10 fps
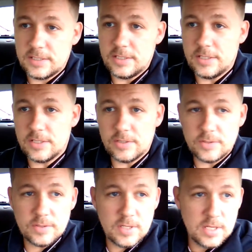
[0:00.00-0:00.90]
You
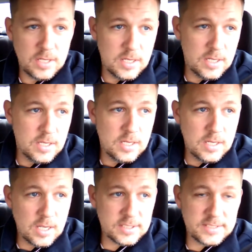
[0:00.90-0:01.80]

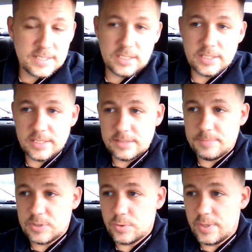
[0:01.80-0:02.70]
know, hostilities
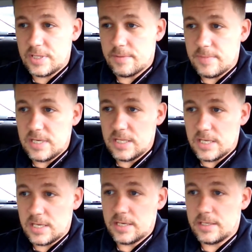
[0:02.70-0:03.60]
between the
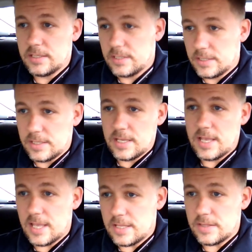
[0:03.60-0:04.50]
media
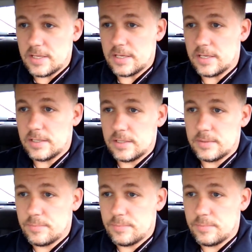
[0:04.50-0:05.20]
and the